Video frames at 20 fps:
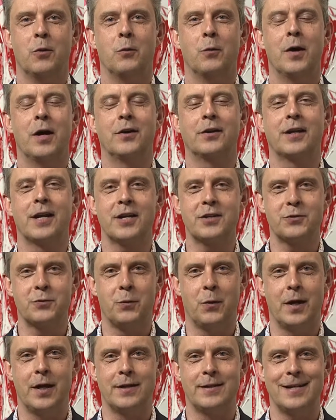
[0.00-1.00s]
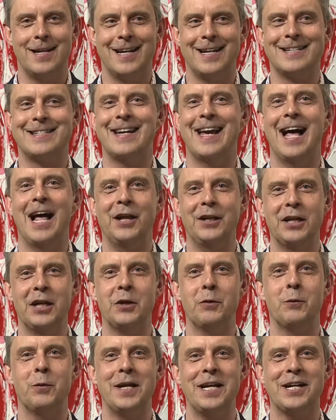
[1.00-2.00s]
Well, guess what?
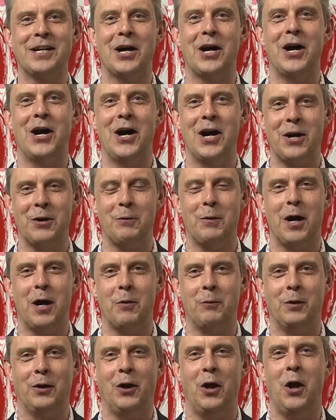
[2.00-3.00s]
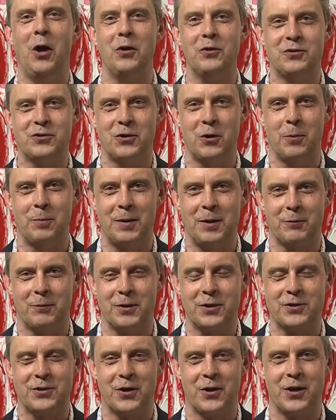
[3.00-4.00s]
Italian Week Ottawa will also be
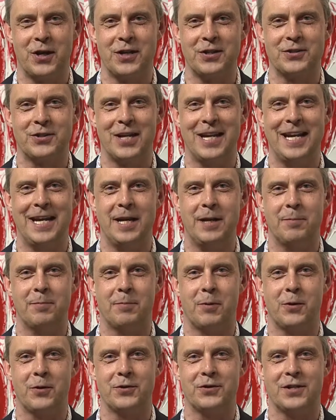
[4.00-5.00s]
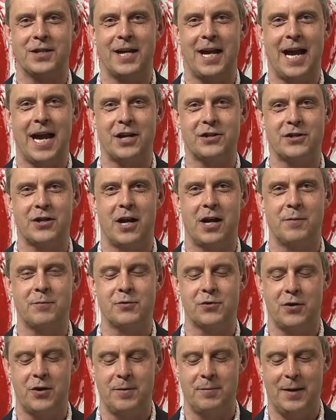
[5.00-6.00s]
returning to in-person action. I
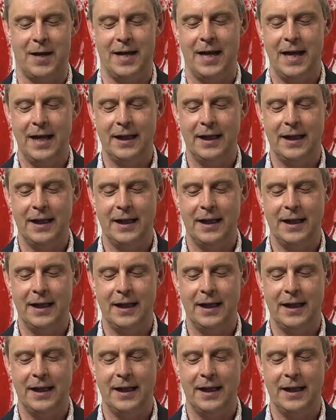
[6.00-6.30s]
am joined by